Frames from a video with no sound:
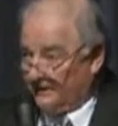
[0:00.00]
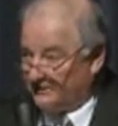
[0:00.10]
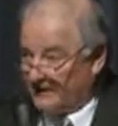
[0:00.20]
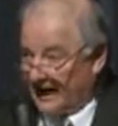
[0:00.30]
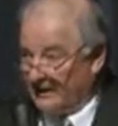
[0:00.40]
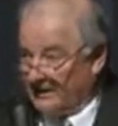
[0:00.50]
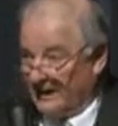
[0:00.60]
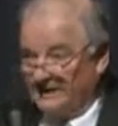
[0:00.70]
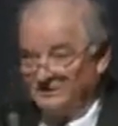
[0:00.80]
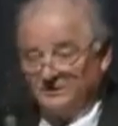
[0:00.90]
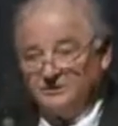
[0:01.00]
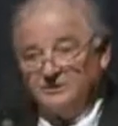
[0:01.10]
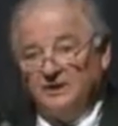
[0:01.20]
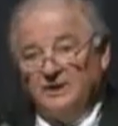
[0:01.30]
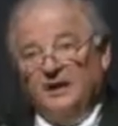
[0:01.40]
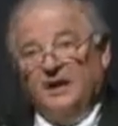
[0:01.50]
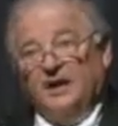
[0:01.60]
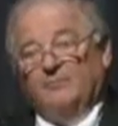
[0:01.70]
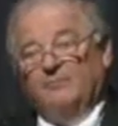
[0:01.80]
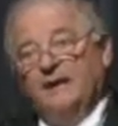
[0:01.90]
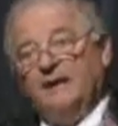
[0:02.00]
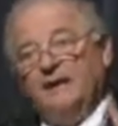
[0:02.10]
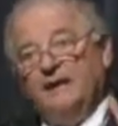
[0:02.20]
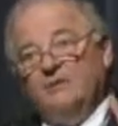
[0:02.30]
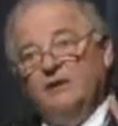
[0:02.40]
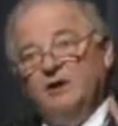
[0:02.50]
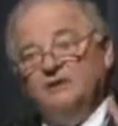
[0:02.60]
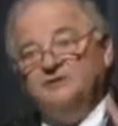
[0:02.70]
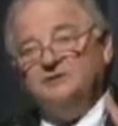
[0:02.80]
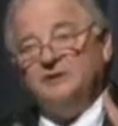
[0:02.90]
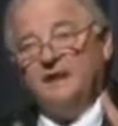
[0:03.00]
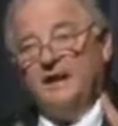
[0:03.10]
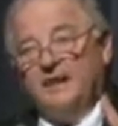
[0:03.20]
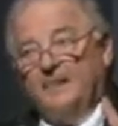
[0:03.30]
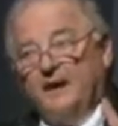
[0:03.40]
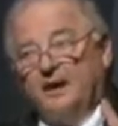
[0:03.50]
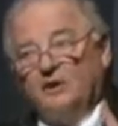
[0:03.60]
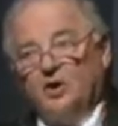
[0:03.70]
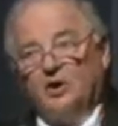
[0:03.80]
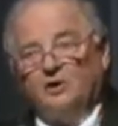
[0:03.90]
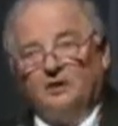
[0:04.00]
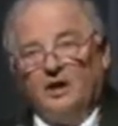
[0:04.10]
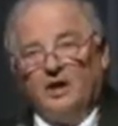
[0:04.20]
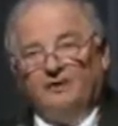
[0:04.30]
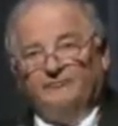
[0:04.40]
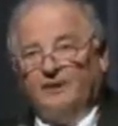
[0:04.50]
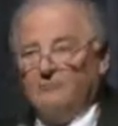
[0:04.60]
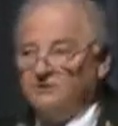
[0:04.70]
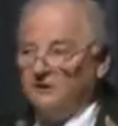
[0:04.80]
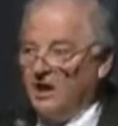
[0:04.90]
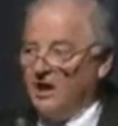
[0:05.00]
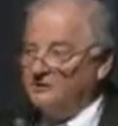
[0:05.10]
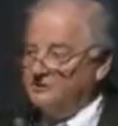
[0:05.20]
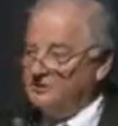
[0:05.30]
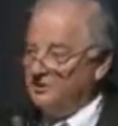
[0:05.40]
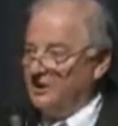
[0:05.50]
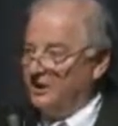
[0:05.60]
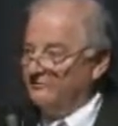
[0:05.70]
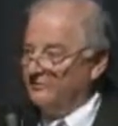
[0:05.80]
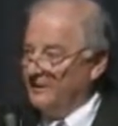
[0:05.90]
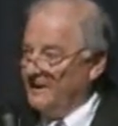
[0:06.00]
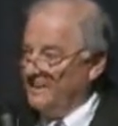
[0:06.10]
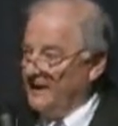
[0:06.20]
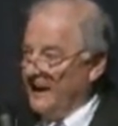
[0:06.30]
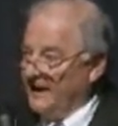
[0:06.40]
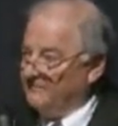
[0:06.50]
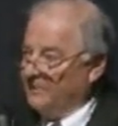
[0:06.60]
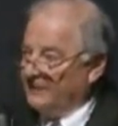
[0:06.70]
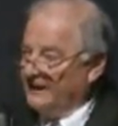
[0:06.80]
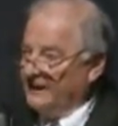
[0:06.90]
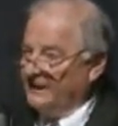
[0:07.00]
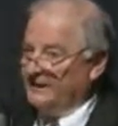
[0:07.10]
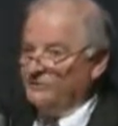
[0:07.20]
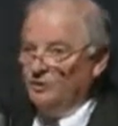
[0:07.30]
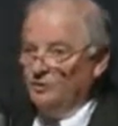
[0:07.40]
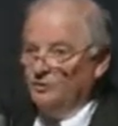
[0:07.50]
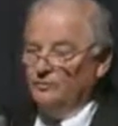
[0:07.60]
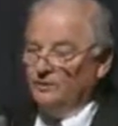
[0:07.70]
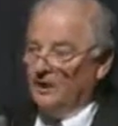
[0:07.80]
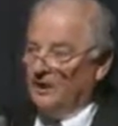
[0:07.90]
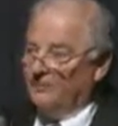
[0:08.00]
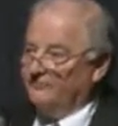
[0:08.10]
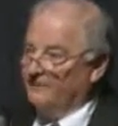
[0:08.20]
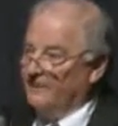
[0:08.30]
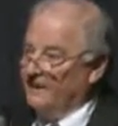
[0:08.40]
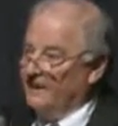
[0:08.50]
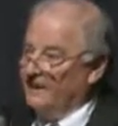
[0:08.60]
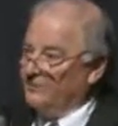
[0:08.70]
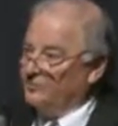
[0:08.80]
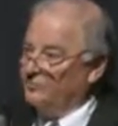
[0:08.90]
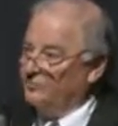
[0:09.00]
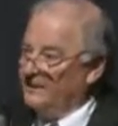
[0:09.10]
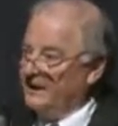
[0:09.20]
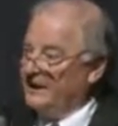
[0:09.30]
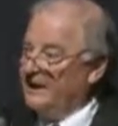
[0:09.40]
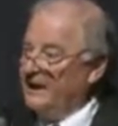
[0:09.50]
his adolescence, but he was alert enough, he was conscious enough, and politically attuned enough to be